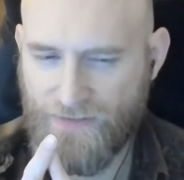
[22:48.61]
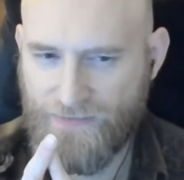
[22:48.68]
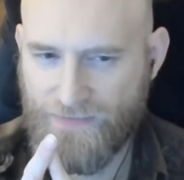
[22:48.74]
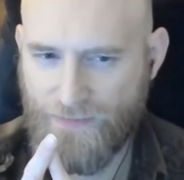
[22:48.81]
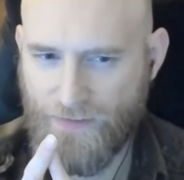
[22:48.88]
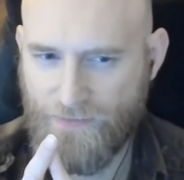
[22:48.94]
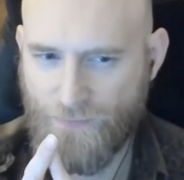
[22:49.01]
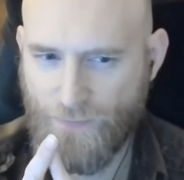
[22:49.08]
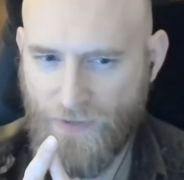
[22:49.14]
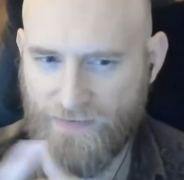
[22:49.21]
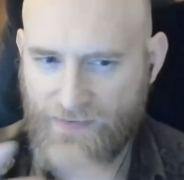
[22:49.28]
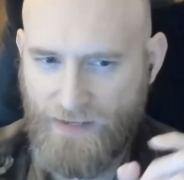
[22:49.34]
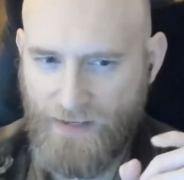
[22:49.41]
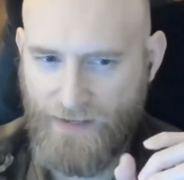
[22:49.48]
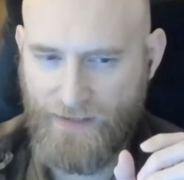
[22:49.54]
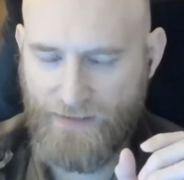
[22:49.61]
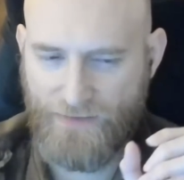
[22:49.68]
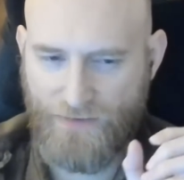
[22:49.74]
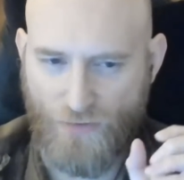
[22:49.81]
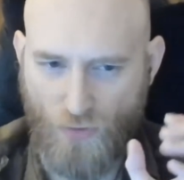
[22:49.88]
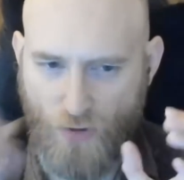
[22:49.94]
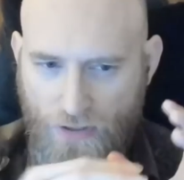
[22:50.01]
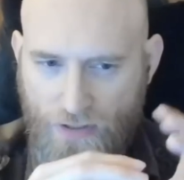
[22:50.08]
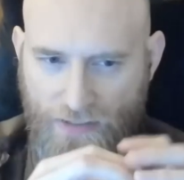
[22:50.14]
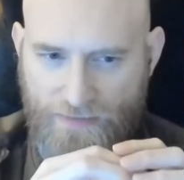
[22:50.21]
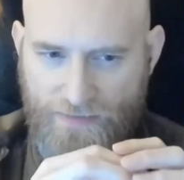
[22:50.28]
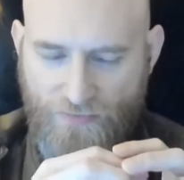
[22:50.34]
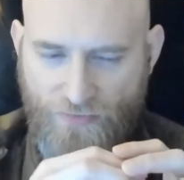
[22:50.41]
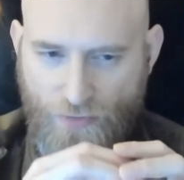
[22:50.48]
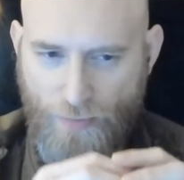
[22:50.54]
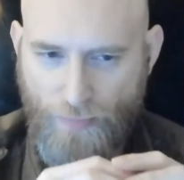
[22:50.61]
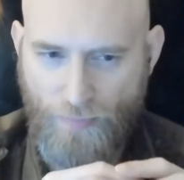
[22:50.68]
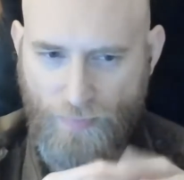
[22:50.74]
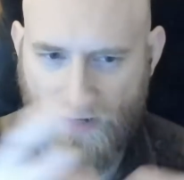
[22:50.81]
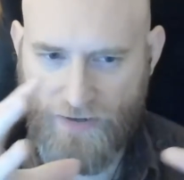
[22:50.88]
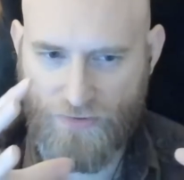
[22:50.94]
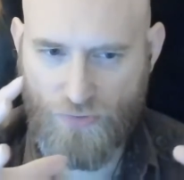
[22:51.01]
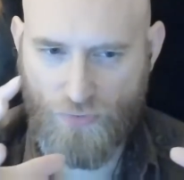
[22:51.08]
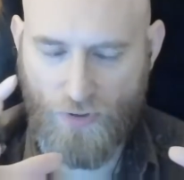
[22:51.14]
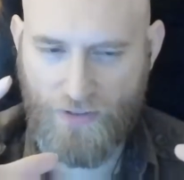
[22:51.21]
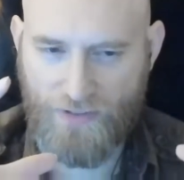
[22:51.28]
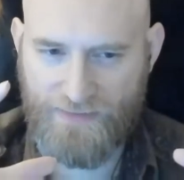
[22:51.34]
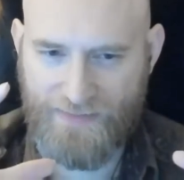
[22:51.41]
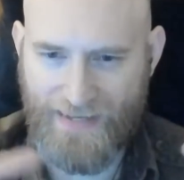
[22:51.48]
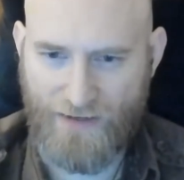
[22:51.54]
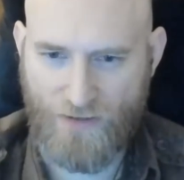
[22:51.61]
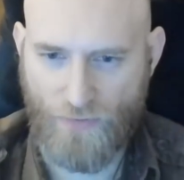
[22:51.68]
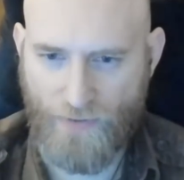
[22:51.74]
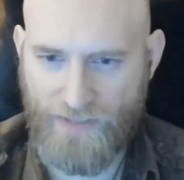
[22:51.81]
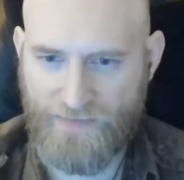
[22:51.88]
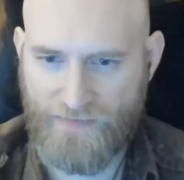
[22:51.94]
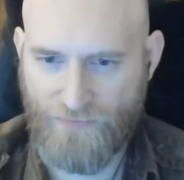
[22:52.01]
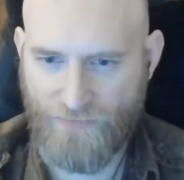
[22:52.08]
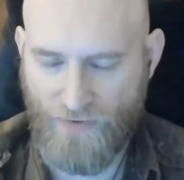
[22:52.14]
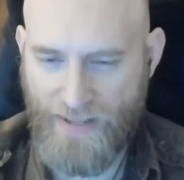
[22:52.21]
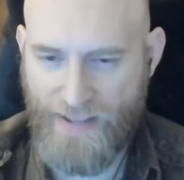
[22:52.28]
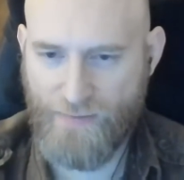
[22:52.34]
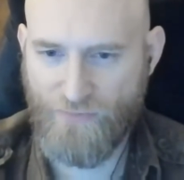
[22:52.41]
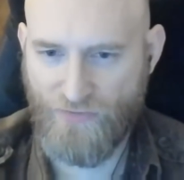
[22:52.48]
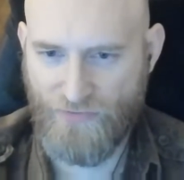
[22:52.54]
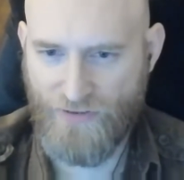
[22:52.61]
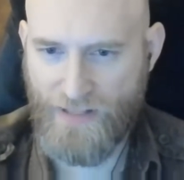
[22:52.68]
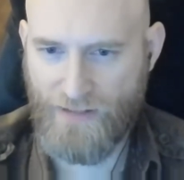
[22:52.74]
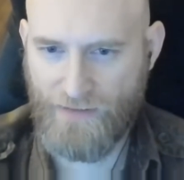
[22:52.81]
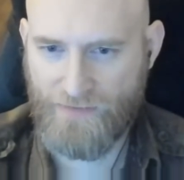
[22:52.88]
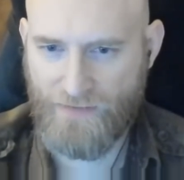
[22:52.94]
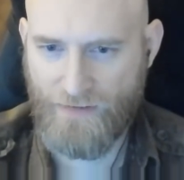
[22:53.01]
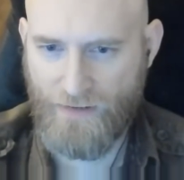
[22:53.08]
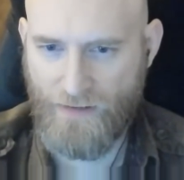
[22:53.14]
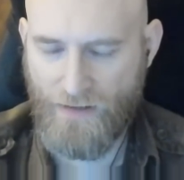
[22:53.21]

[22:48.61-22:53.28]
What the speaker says: It's basically the rocket, the thermobaric rocket, then creates the flame field.